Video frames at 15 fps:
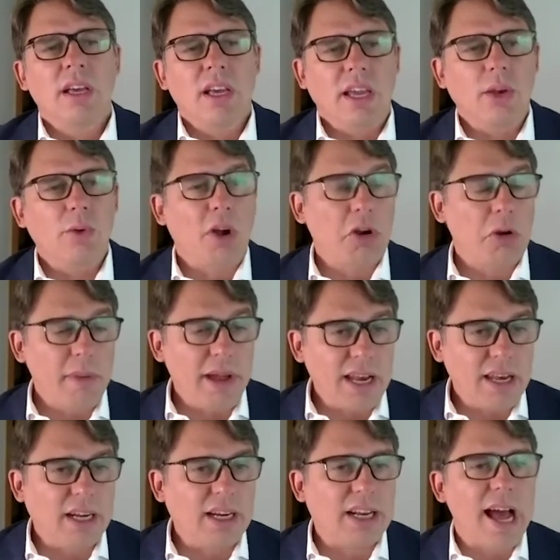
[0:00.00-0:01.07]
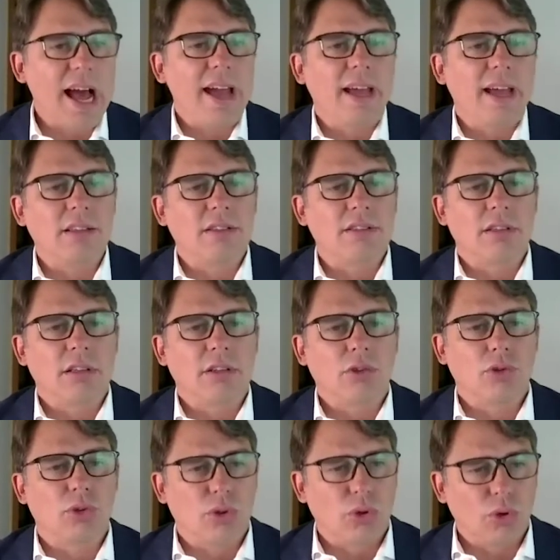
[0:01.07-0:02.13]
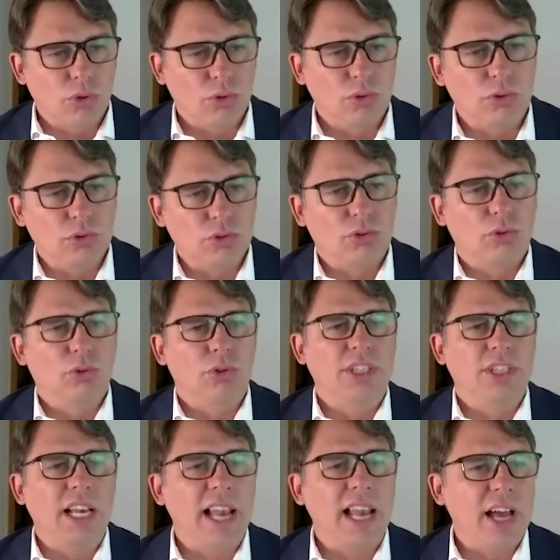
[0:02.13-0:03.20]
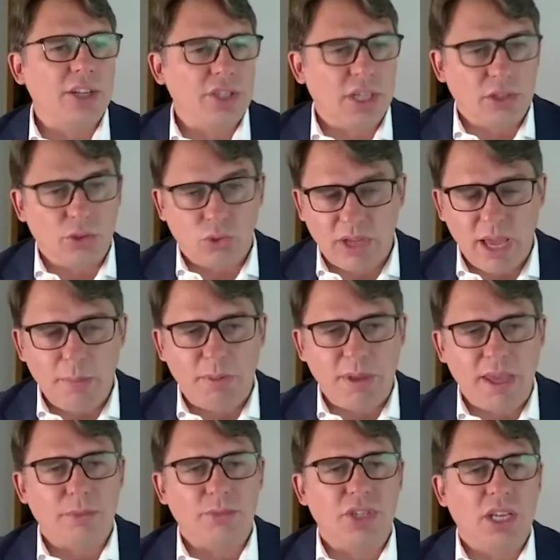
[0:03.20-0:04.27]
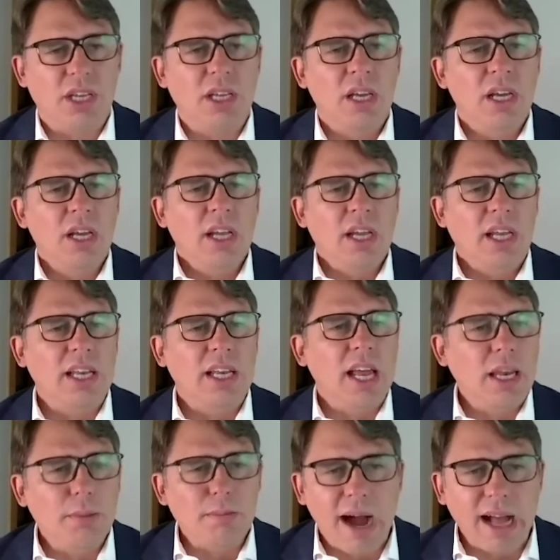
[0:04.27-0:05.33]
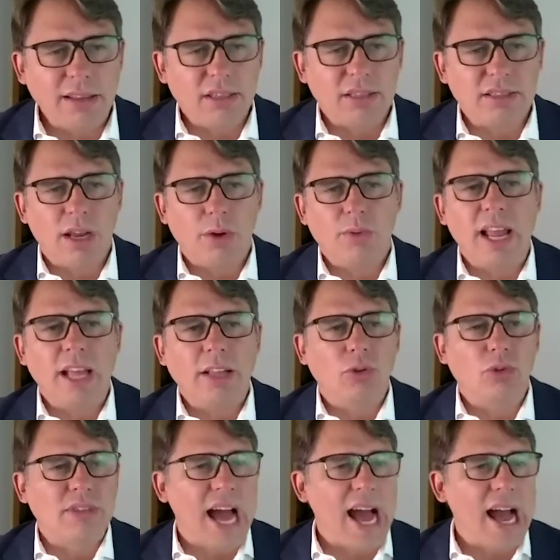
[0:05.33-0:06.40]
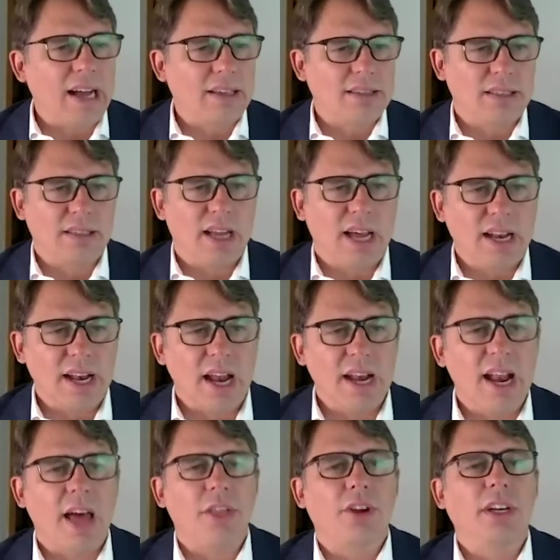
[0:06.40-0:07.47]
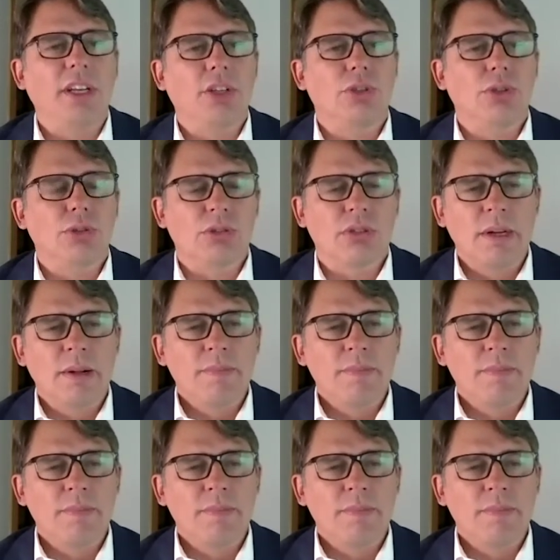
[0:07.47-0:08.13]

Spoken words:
in recommending clients to Nilesh and to KPMG in any matters that relate to tax and other issues.